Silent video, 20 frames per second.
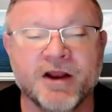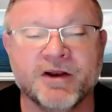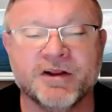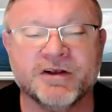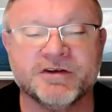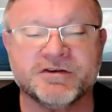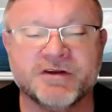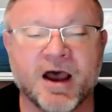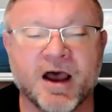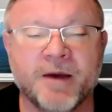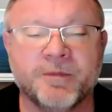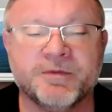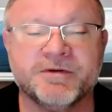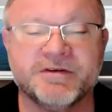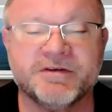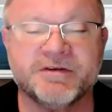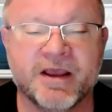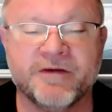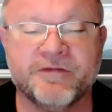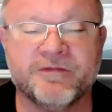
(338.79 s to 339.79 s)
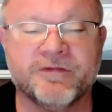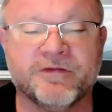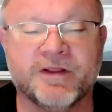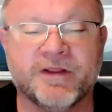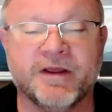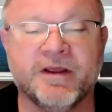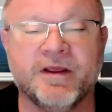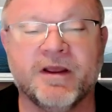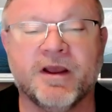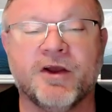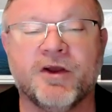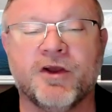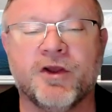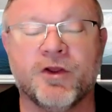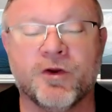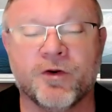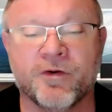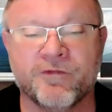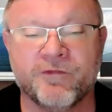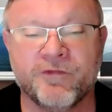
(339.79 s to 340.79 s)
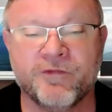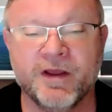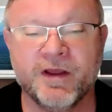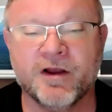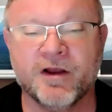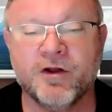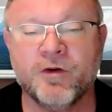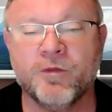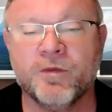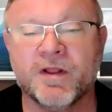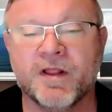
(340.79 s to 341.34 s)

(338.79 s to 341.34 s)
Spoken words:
To stop safely, your vehicle